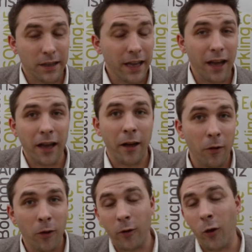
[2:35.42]

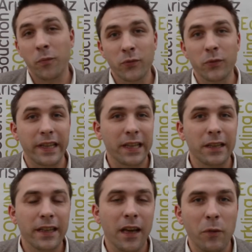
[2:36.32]
Yeah, hopefully.
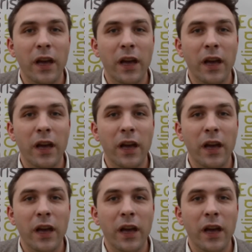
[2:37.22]
Yeah,